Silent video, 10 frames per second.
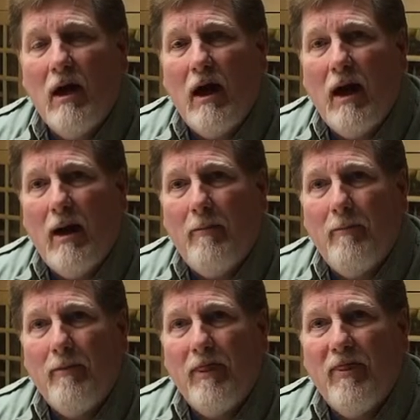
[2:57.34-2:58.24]

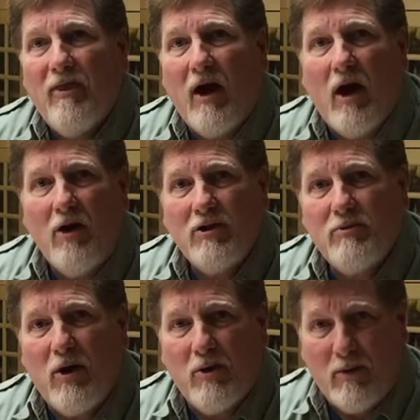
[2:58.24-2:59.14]
Um, the
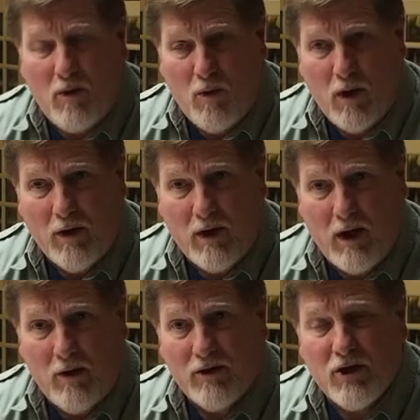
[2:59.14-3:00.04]
hardest part about
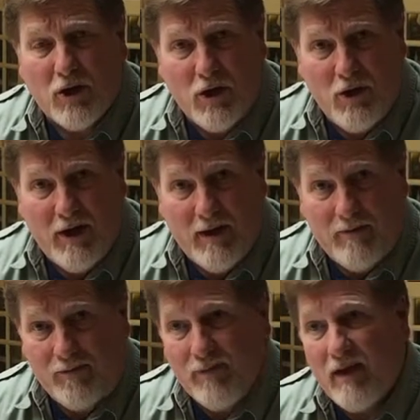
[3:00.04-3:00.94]
watercolor to learn it
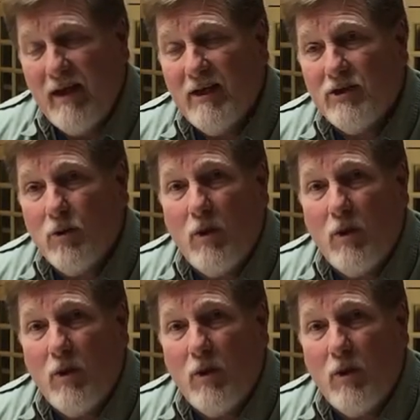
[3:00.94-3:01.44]
is